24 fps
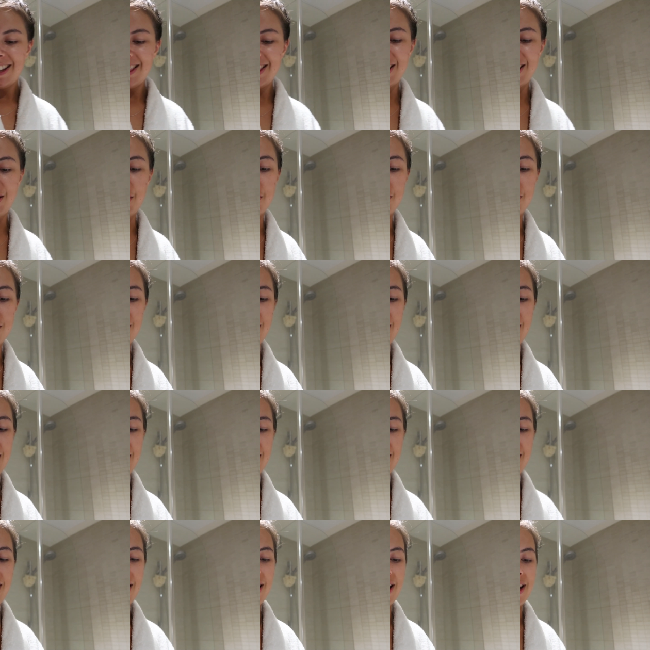the long
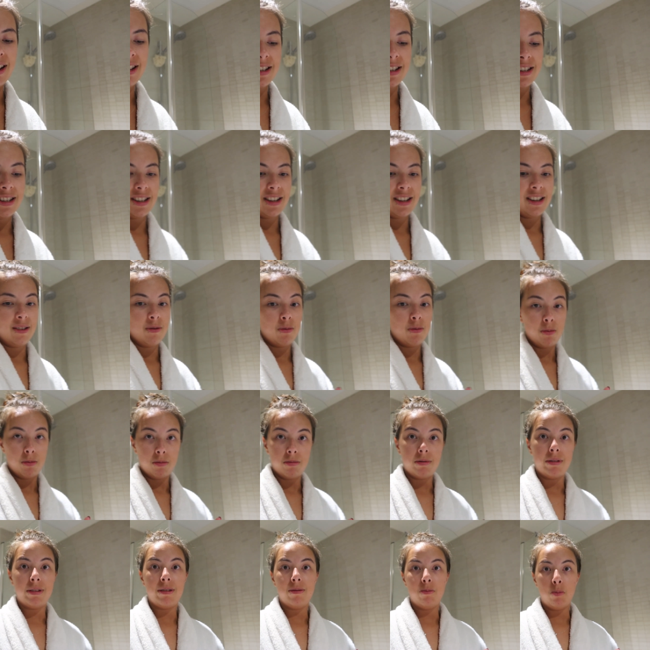flight and uh,
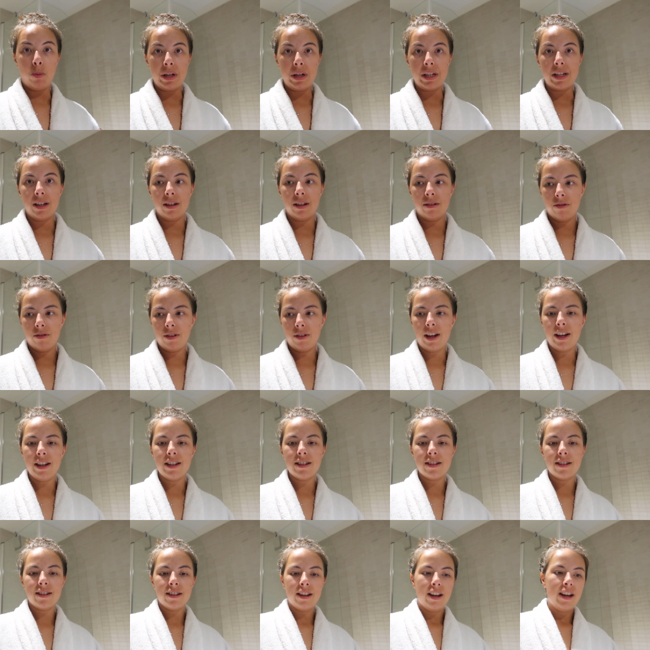we did.
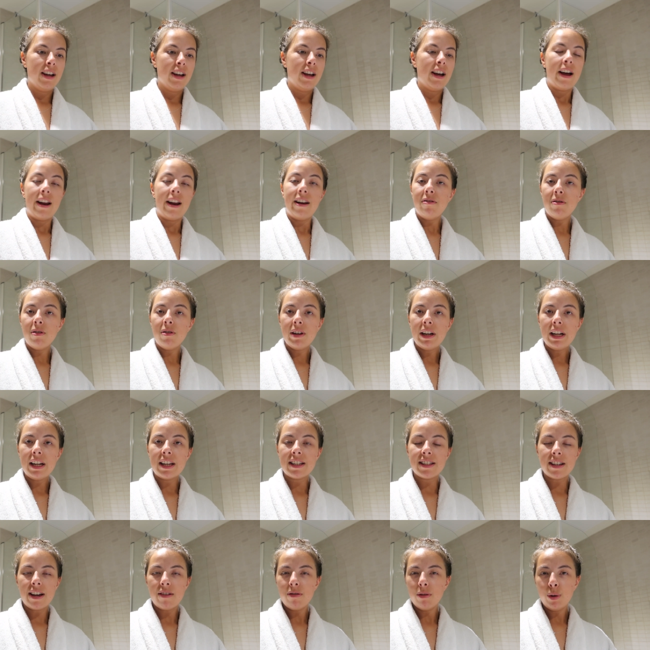Flights, I never
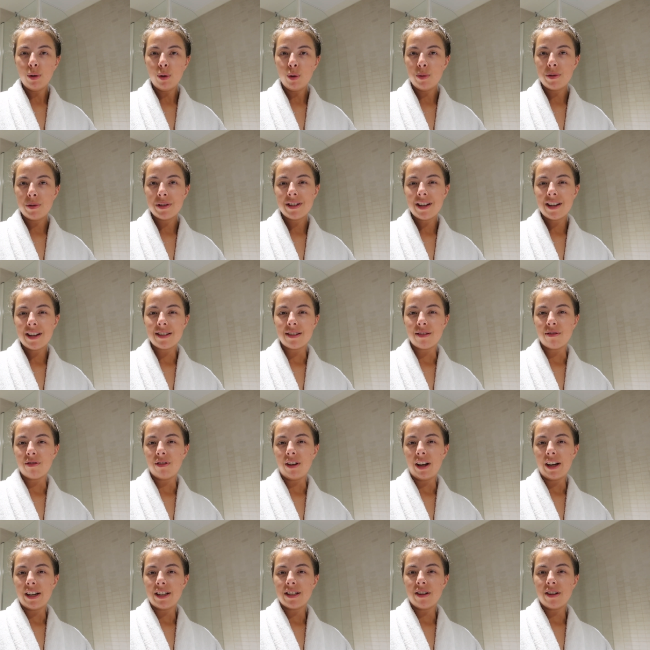realised, everyone always says that
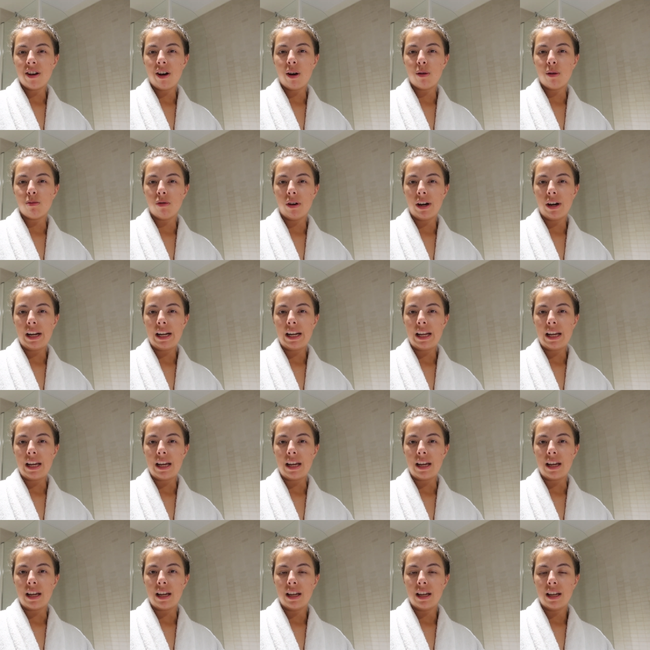flights are
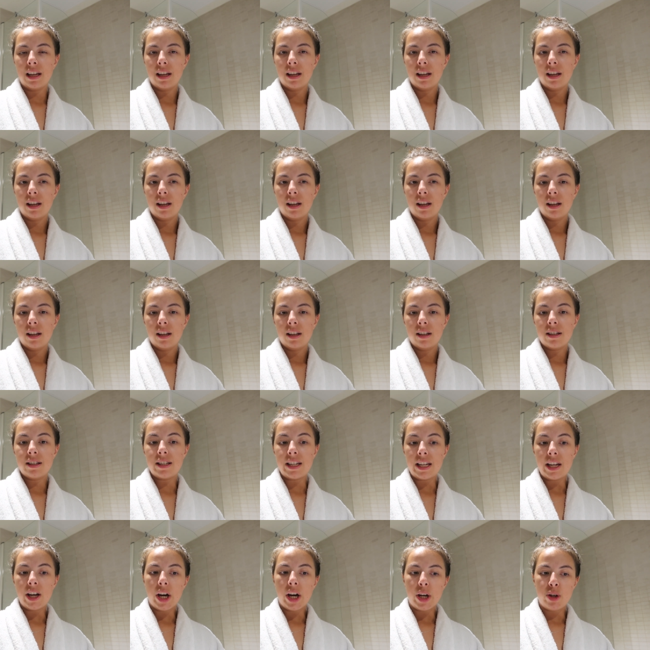really
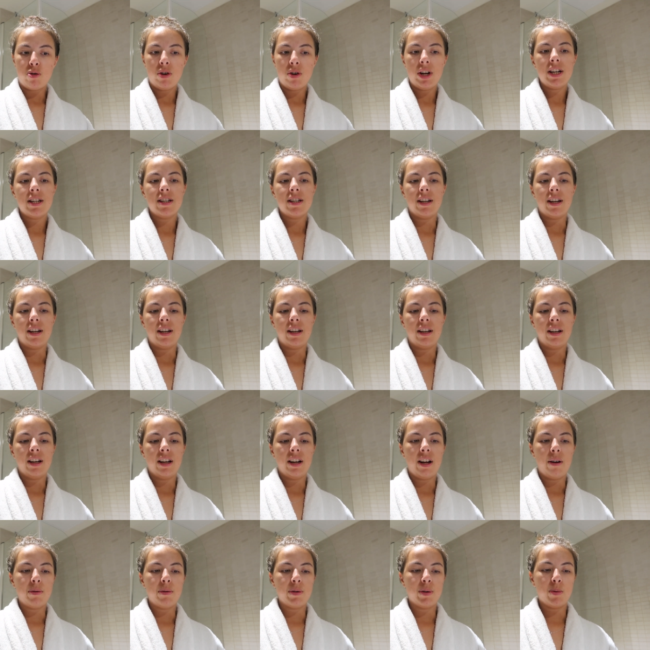dehydrating
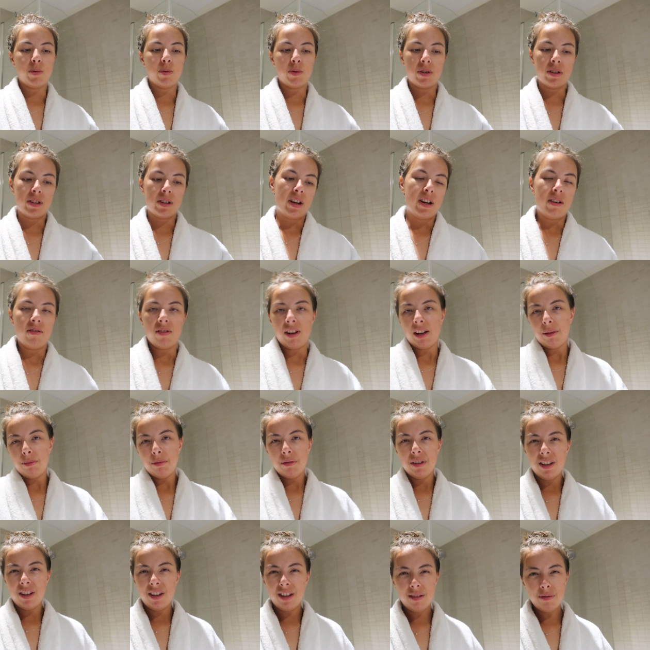and I was always just kind of like
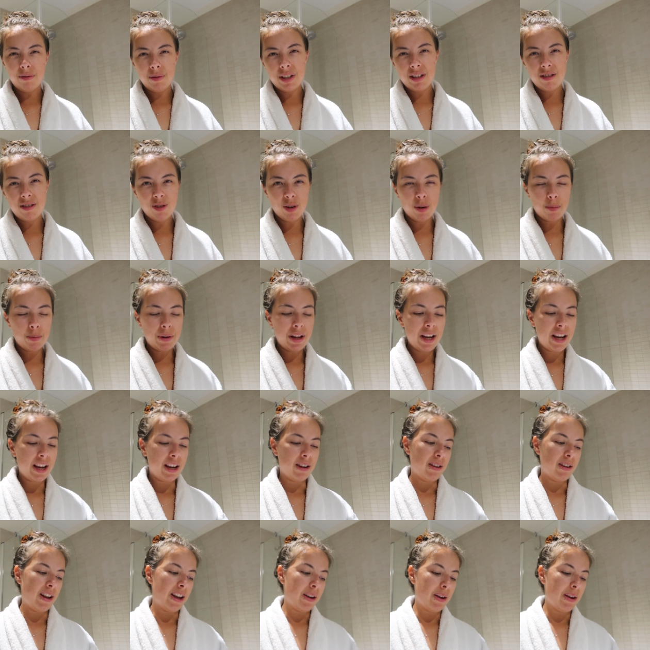eh, I mean you're on a
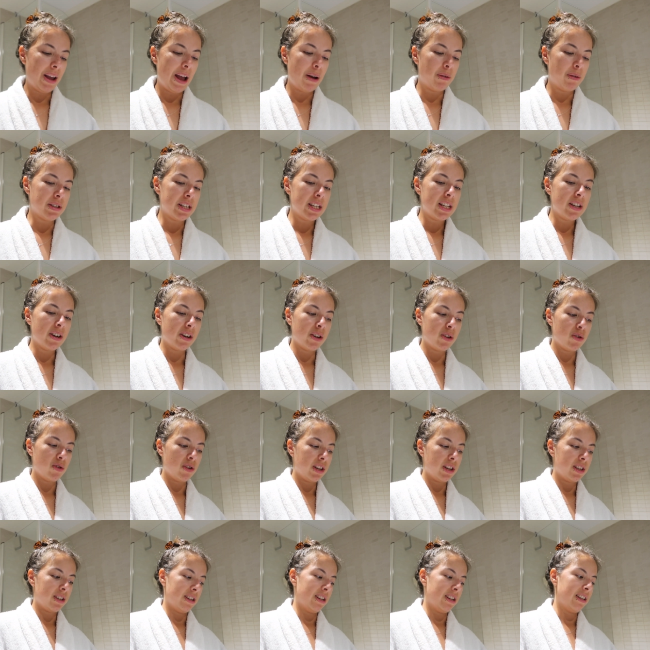plane like how
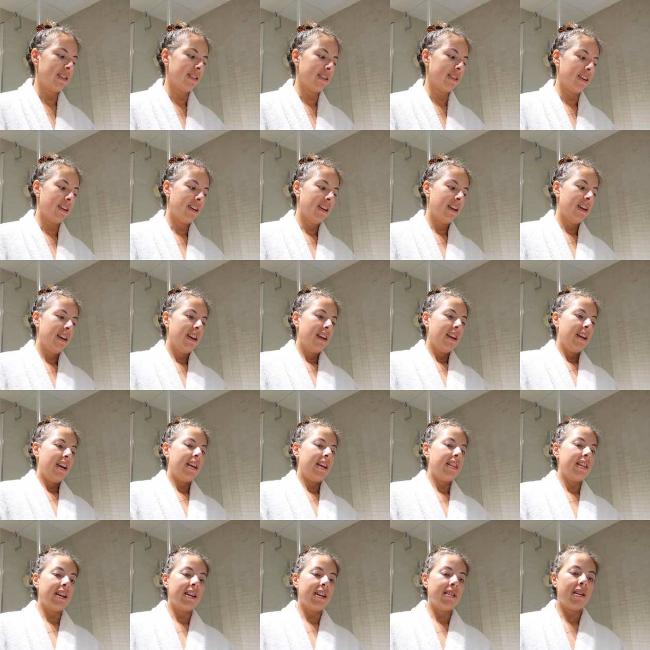dehydrating is it
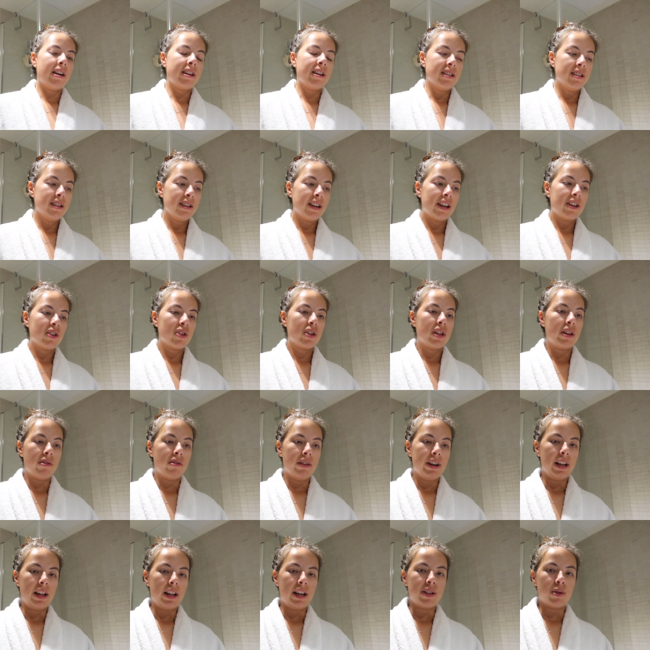and then I, I didn't actually
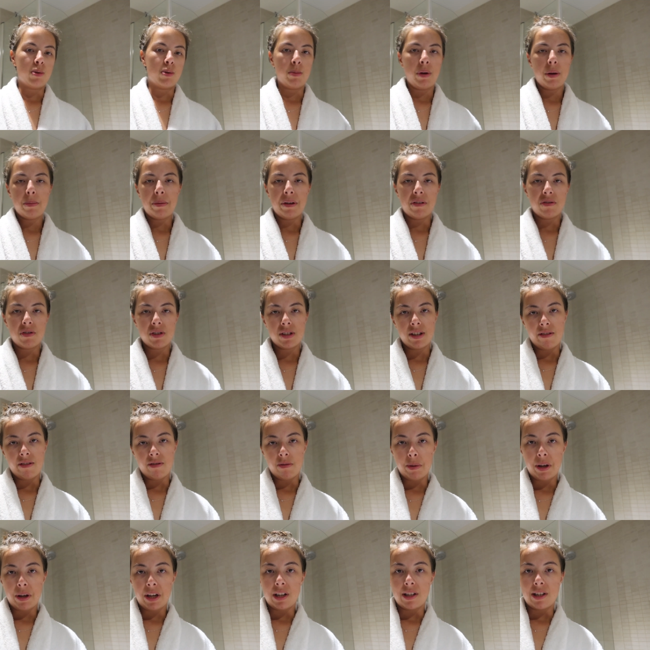realize or maybe I've just
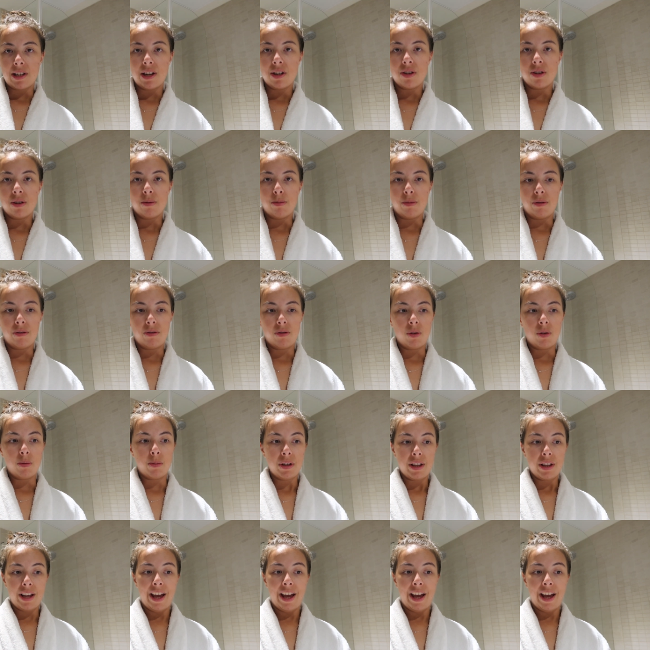never paid attention before but